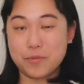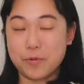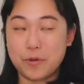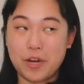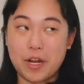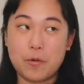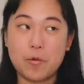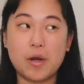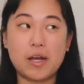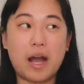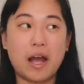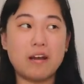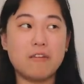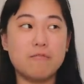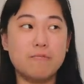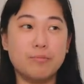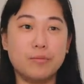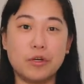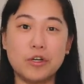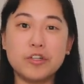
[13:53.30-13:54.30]
morning what kind
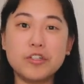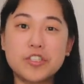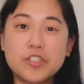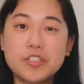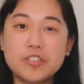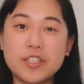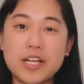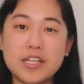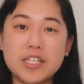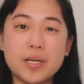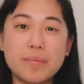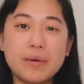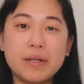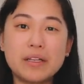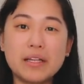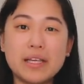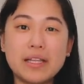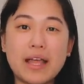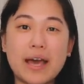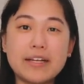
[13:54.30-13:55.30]
of merch they
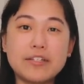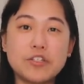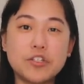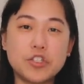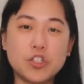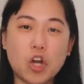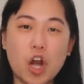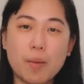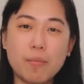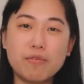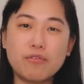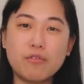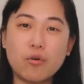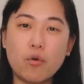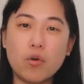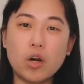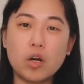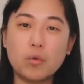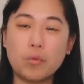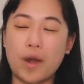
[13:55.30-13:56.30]
typically like to shop
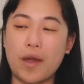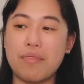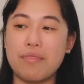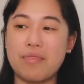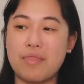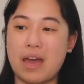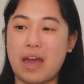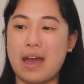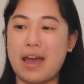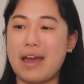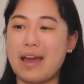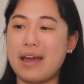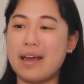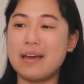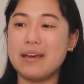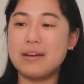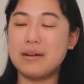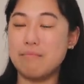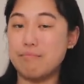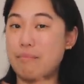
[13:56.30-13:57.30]
for when
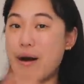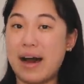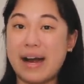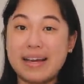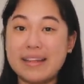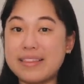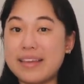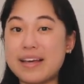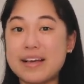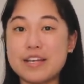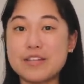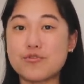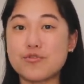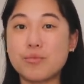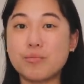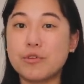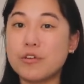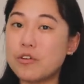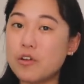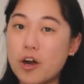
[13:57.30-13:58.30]
they buy things
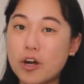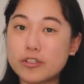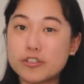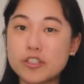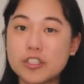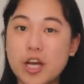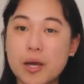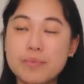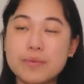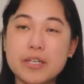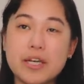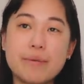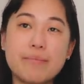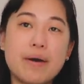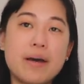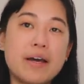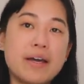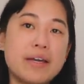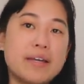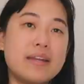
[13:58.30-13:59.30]
from little art shops like
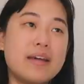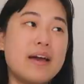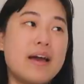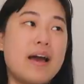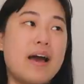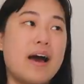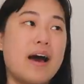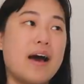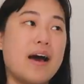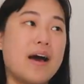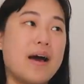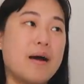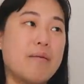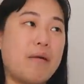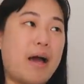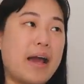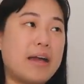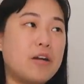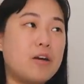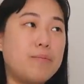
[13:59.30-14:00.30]
mine. Um,
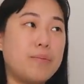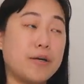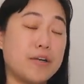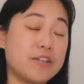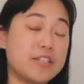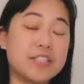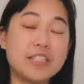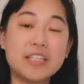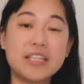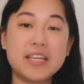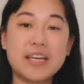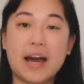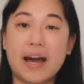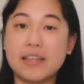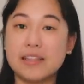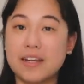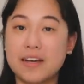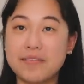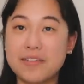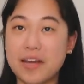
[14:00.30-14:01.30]
I know personally I
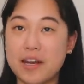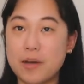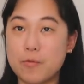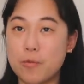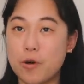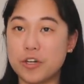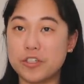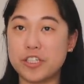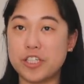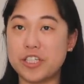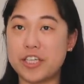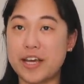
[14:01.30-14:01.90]
love getting washi